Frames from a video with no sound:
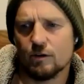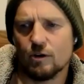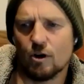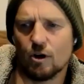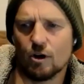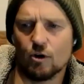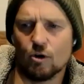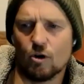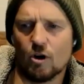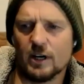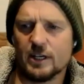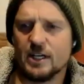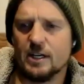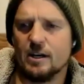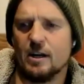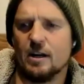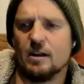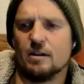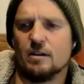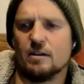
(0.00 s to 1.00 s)
not at all. I
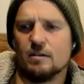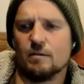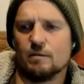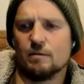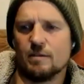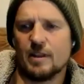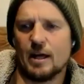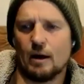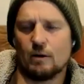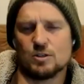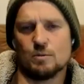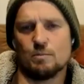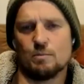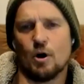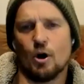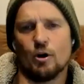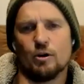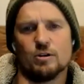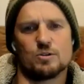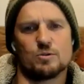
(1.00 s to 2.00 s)
didn't. That was a
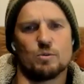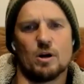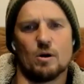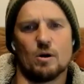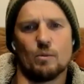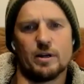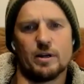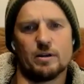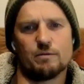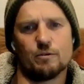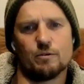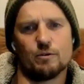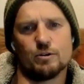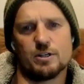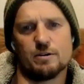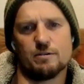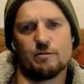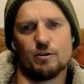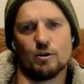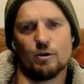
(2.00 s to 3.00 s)
bonus when I went to
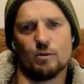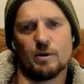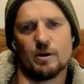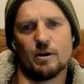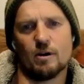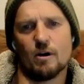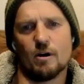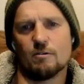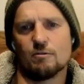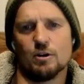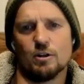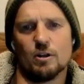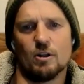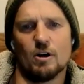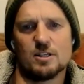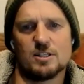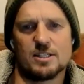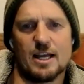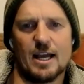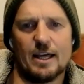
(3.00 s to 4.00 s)
Fujifilm and I
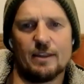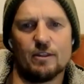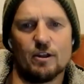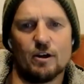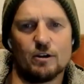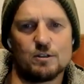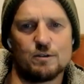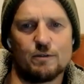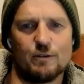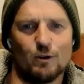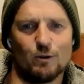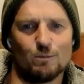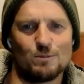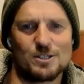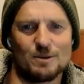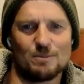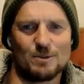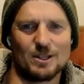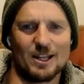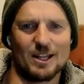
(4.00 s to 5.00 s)
realized they had those film
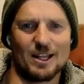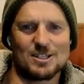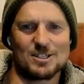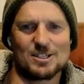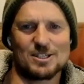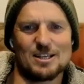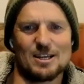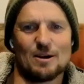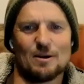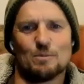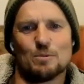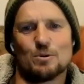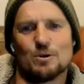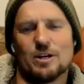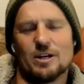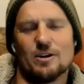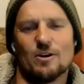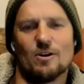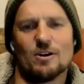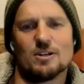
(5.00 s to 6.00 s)
simulations. They were
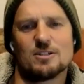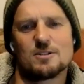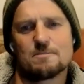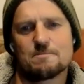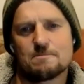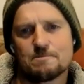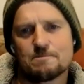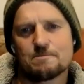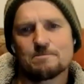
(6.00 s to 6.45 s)
pretty nice.